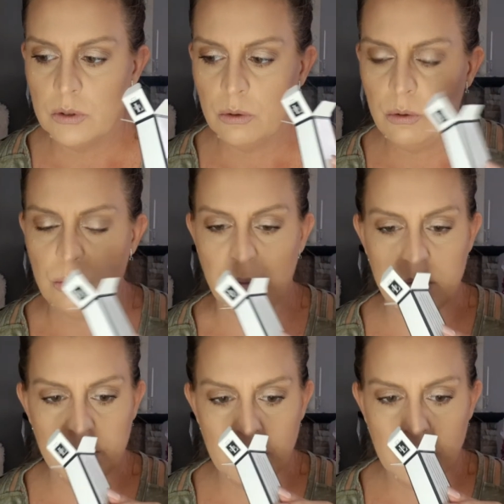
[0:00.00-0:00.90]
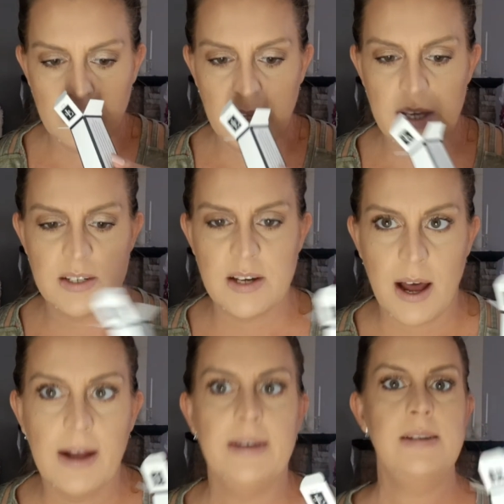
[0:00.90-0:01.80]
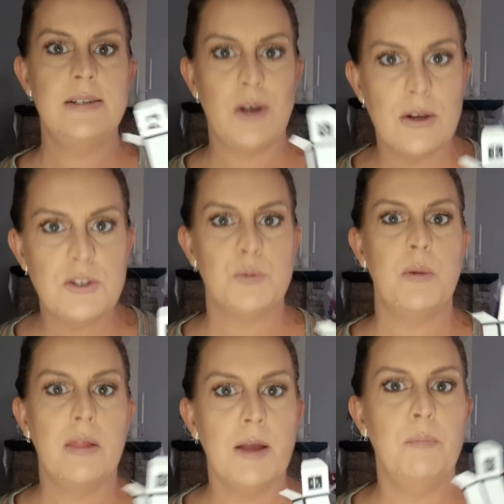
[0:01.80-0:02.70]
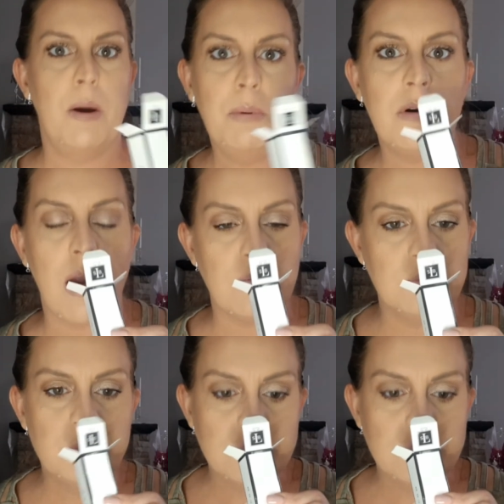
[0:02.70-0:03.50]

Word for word: Ooh, it kind of does smell like bubblegum.